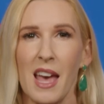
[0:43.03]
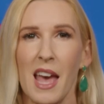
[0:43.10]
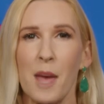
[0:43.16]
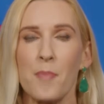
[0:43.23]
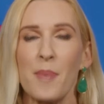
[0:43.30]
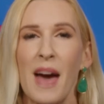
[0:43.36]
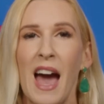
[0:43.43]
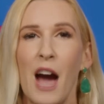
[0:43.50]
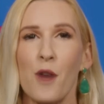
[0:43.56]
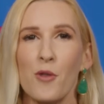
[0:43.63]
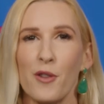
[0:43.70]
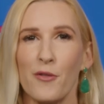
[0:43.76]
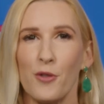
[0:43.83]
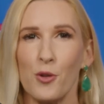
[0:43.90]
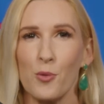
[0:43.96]
a
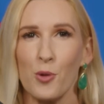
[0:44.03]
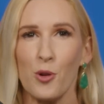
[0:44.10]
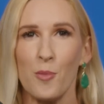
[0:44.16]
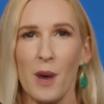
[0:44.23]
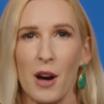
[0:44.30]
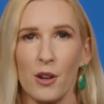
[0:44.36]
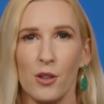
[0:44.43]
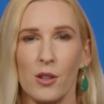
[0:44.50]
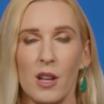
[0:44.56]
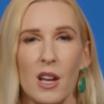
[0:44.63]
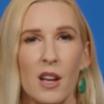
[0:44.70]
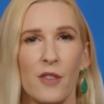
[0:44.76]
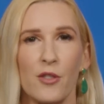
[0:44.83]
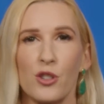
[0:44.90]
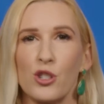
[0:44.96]
powerful role model
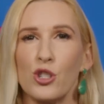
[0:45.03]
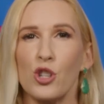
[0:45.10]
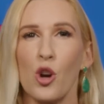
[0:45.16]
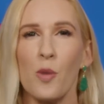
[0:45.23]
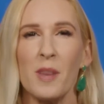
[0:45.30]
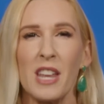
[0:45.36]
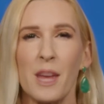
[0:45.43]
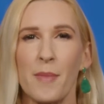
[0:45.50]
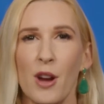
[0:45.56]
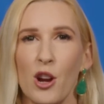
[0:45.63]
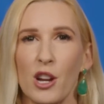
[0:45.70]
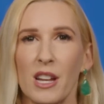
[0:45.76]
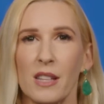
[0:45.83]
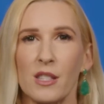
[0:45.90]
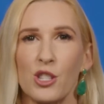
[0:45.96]
for so many
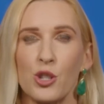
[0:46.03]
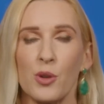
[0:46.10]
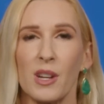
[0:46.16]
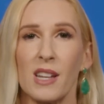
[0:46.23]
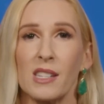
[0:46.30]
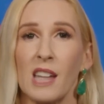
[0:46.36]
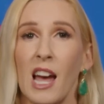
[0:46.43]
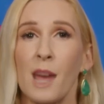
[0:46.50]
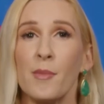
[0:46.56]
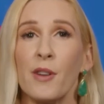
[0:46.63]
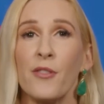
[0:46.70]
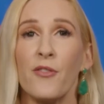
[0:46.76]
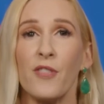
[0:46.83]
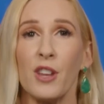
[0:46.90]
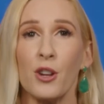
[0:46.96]
Americans during a time
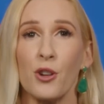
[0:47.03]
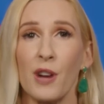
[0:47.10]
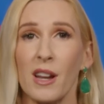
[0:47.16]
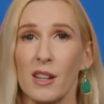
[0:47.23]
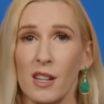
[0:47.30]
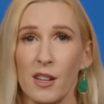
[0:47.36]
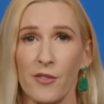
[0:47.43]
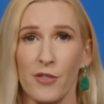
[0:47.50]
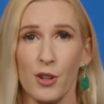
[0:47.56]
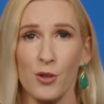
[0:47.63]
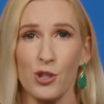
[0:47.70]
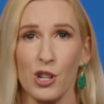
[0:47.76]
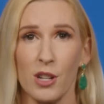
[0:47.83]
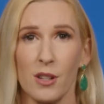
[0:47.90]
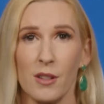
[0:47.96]
of fear and
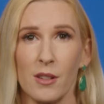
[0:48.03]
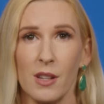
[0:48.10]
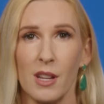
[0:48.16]
confusion.